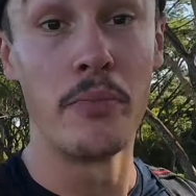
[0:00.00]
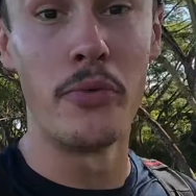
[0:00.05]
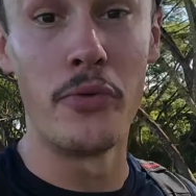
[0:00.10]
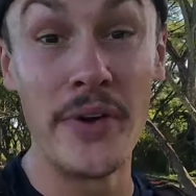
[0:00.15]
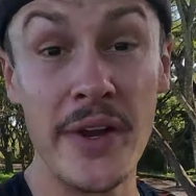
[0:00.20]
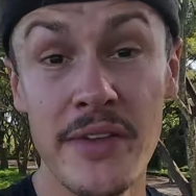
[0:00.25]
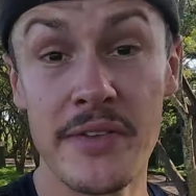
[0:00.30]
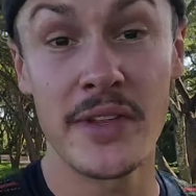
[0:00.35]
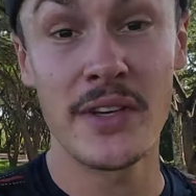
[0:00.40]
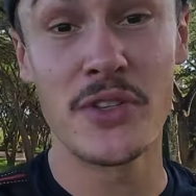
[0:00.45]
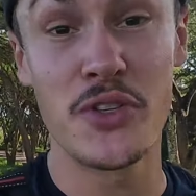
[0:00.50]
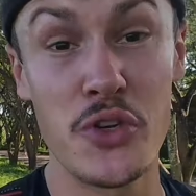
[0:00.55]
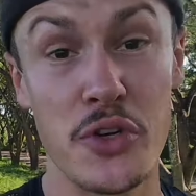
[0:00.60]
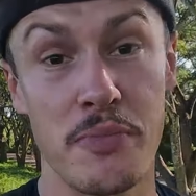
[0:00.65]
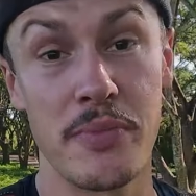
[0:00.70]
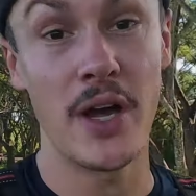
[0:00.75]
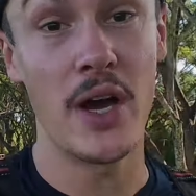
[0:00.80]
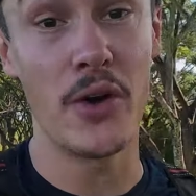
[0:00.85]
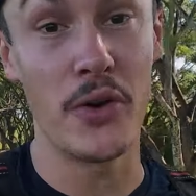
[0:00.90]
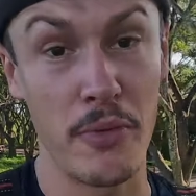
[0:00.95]
Breathing
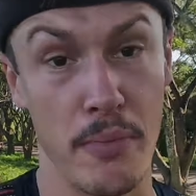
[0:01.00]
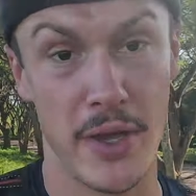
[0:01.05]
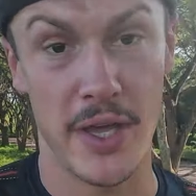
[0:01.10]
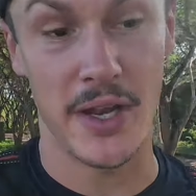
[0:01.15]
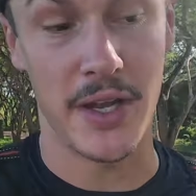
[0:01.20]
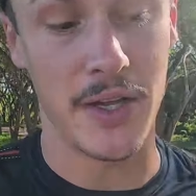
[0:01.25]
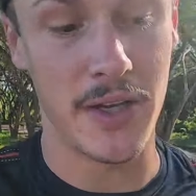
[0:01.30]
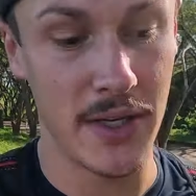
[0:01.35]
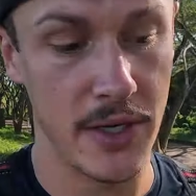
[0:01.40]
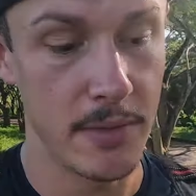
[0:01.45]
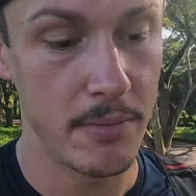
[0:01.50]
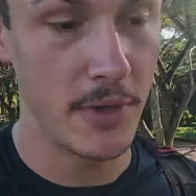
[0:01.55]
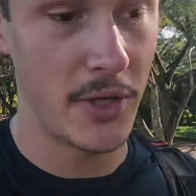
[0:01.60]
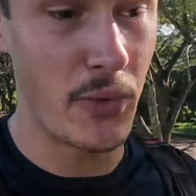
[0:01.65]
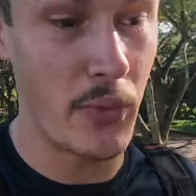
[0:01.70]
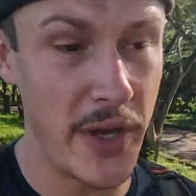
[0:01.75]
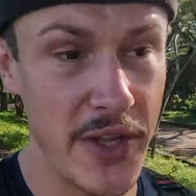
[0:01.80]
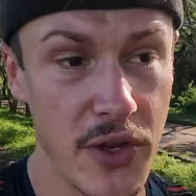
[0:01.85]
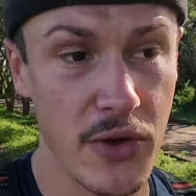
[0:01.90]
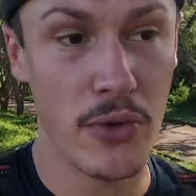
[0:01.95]
should be automatic,
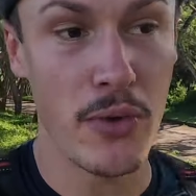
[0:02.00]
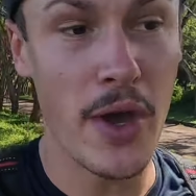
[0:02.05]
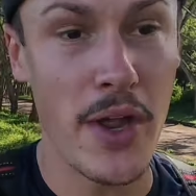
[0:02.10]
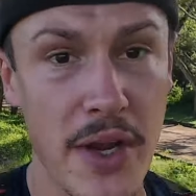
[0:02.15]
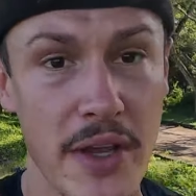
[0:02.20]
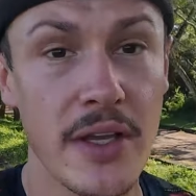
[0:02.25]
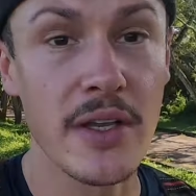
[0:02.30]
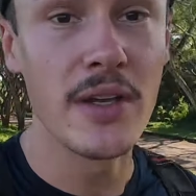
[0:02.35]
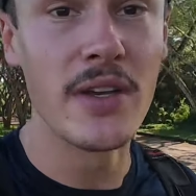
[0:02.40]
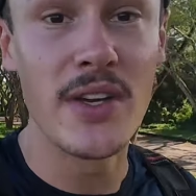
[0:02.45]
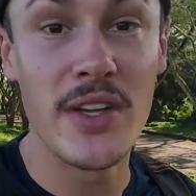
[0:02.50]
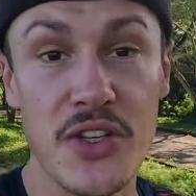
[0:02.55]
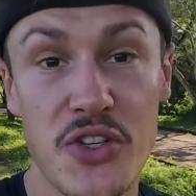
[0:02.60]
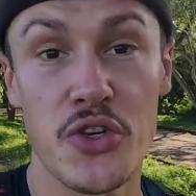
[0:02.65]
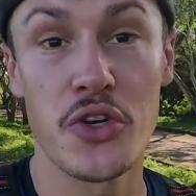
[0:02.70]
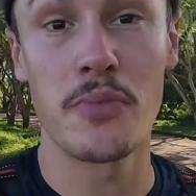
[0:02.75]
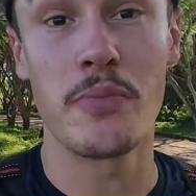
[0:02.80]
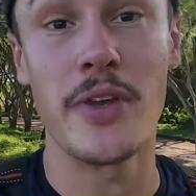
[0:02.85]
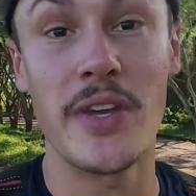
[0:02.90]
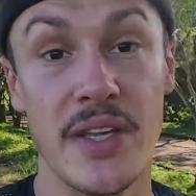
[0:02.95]
but when you're running, it
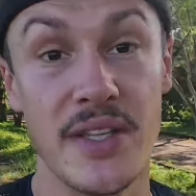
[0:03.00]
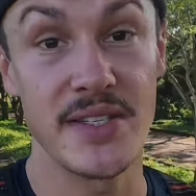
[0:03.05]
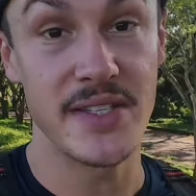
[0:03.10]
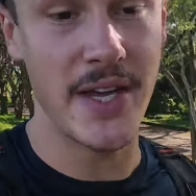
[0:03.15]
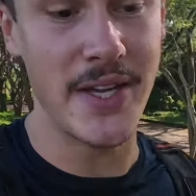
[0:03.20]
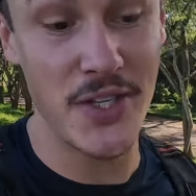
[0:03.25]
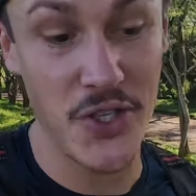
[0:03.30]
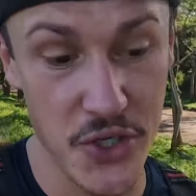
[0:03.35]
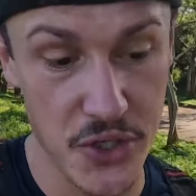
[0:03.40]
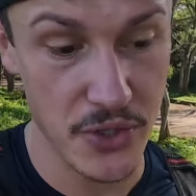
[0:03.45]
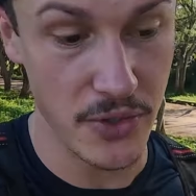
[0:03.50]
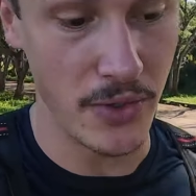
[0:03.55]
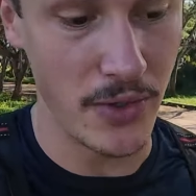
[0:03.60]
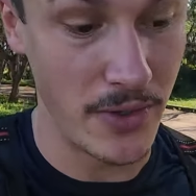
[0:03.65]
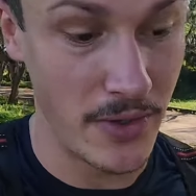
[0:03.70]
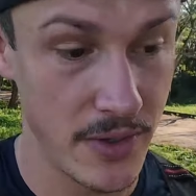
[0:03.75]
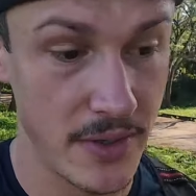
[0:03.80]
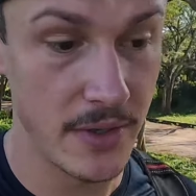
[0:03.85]
should be intentional.